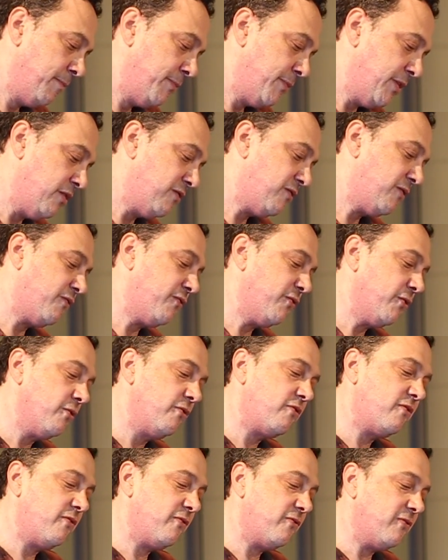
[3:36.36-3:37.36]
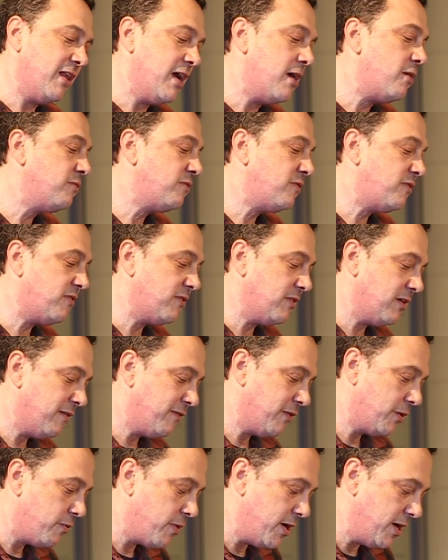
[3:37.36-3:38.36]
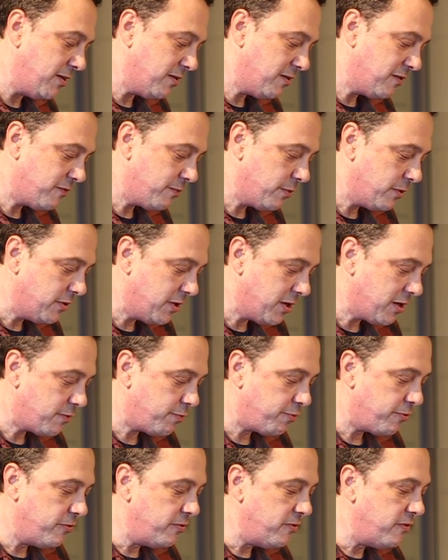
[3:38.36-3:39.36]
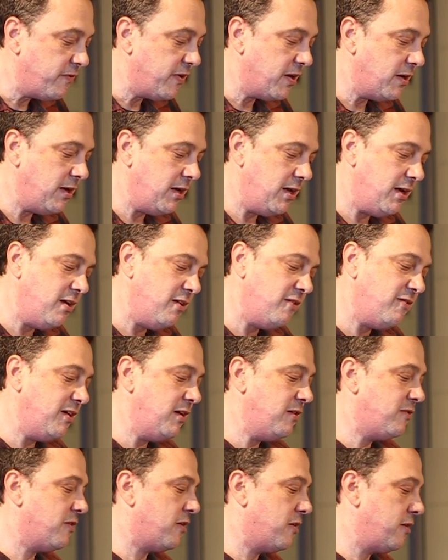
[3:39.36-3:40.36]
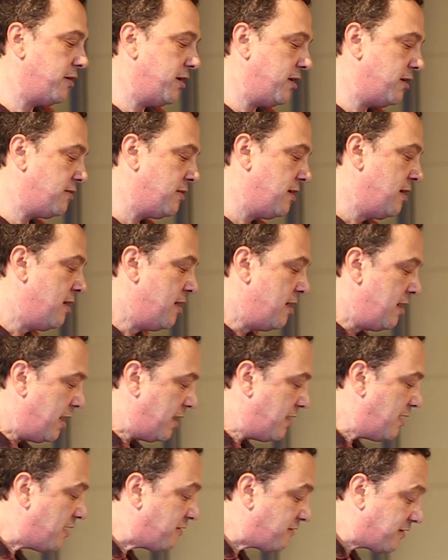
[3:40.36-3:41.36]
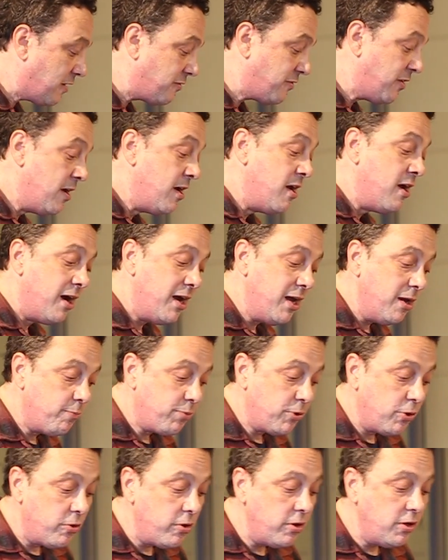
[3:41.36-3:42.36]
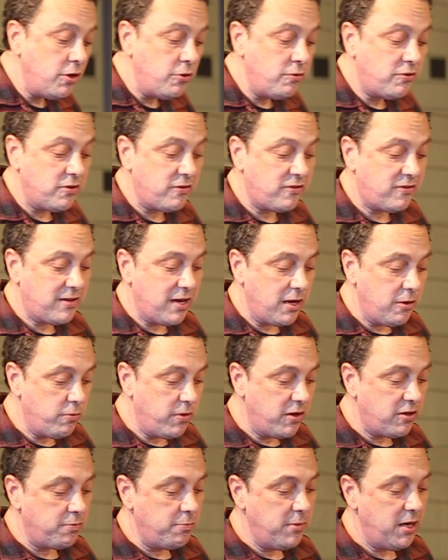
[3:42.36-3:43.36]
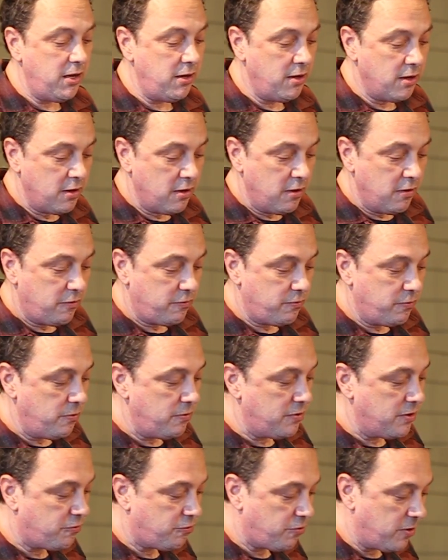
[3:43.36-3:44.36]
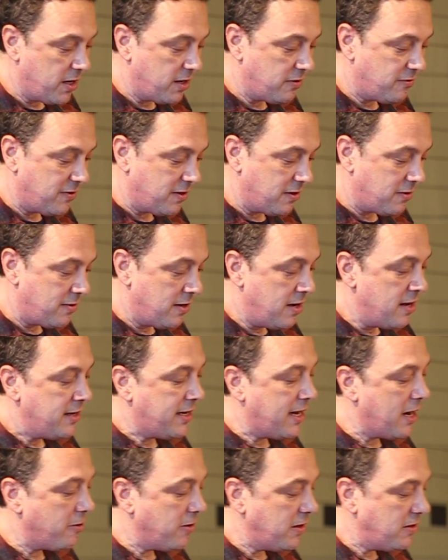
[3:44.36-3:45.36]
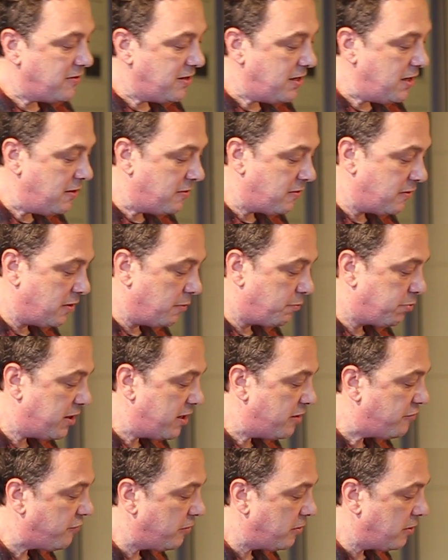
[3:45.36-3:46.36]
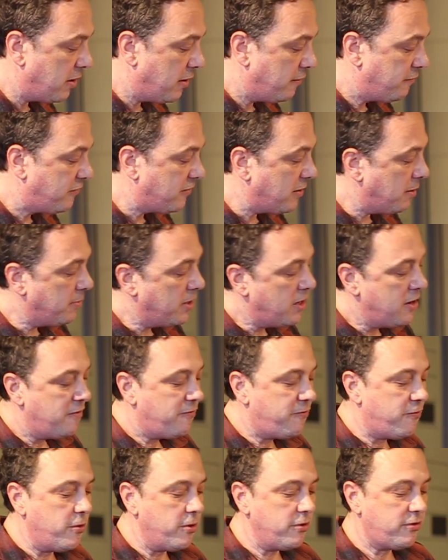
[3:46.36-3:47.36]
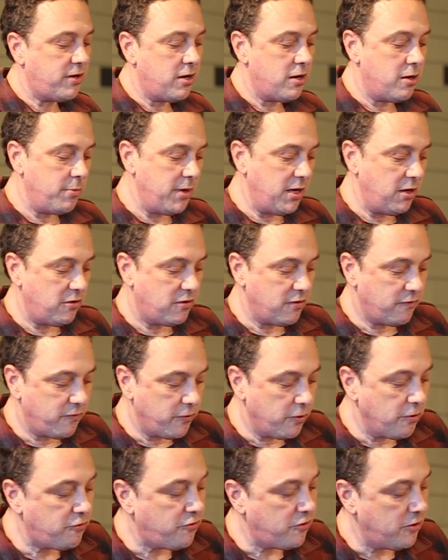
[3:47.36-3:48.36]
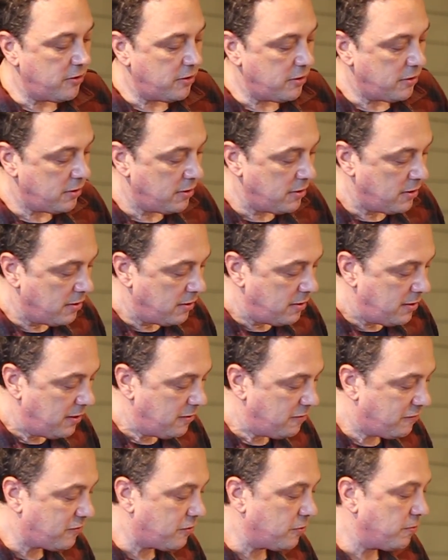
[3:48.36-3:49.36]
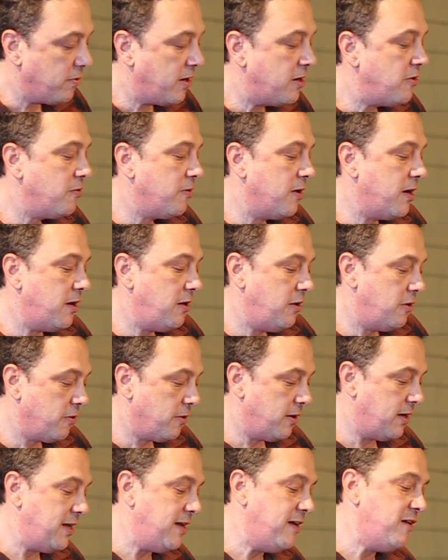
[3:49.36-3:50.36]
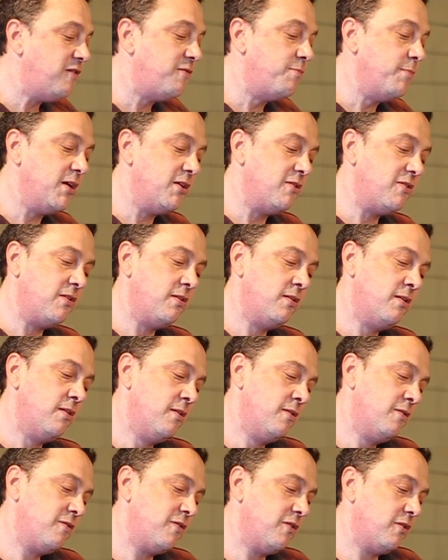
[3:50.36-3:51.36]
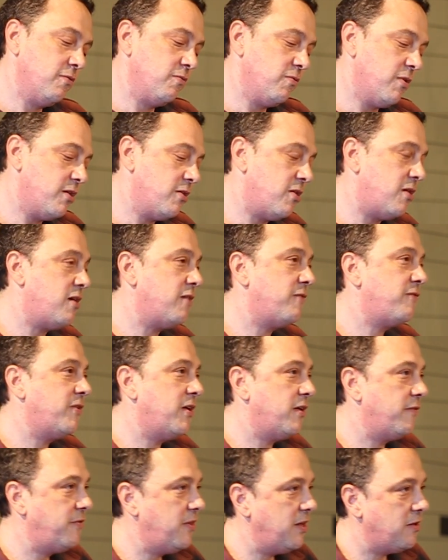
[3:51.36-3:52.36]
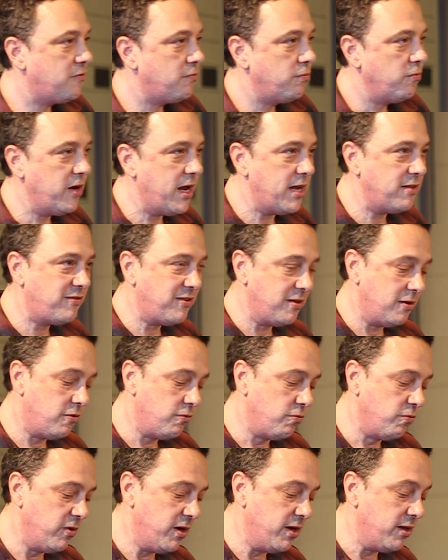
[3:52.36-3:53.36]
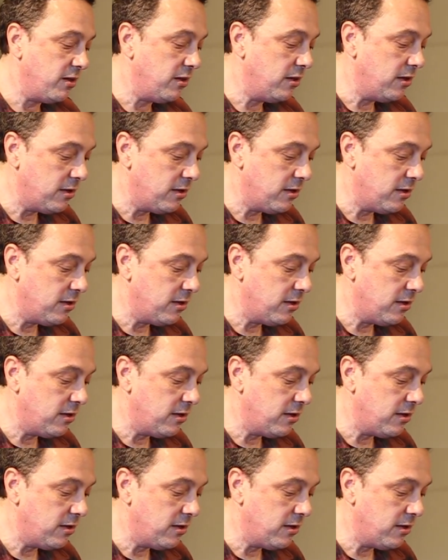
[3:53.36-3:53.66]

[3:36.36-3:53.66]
This first flounce of acquaintance will not prove an easy target, and as such, I implore you to stay with me through the transit, guaranteed the pleasure of some forthcoming diversion in surrendering your easement to the runoff of this rancid rill.